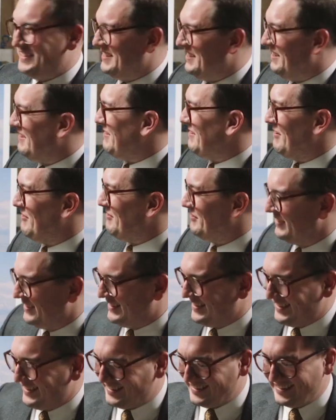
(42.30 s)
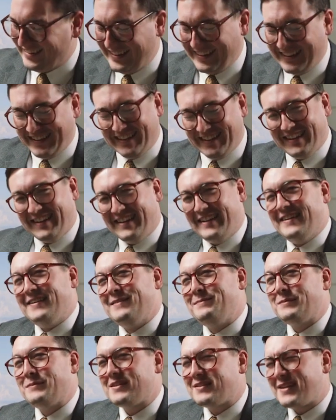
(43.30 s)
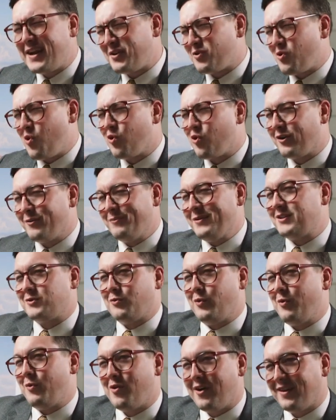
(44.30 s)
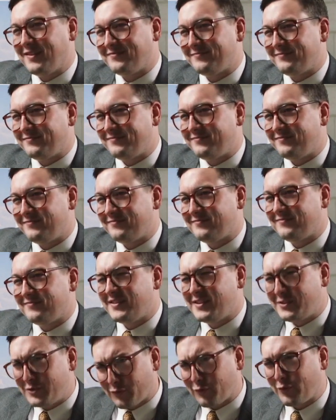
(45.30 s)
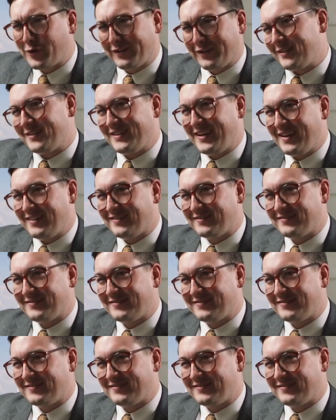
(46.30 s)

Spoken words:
No. It's not your ornaments we want. It's your real estate.